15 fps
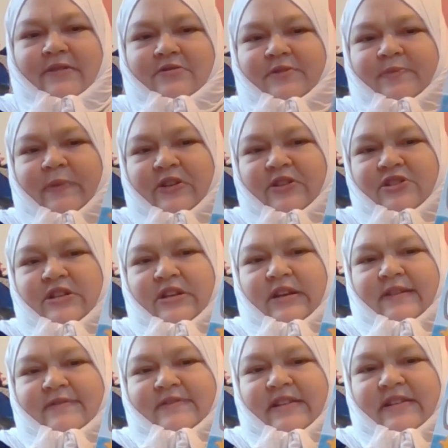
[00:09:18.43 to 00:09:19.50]
because she
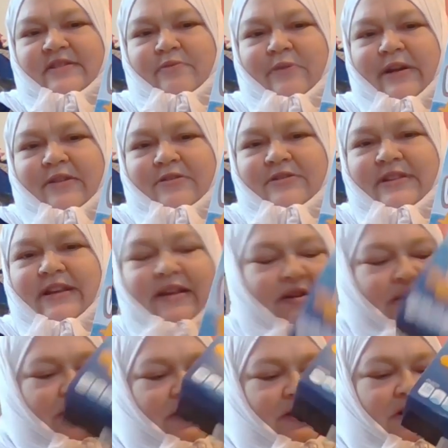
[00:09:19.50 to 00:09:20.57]
loves these whales. They
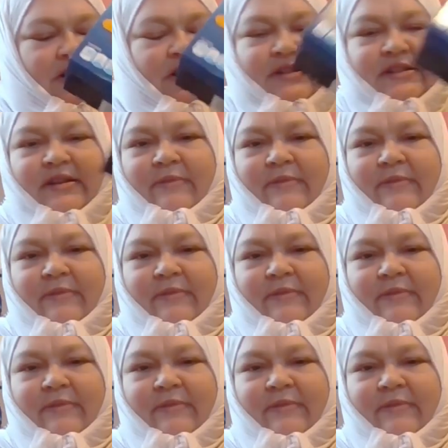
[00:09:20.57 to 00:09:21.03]
are similar to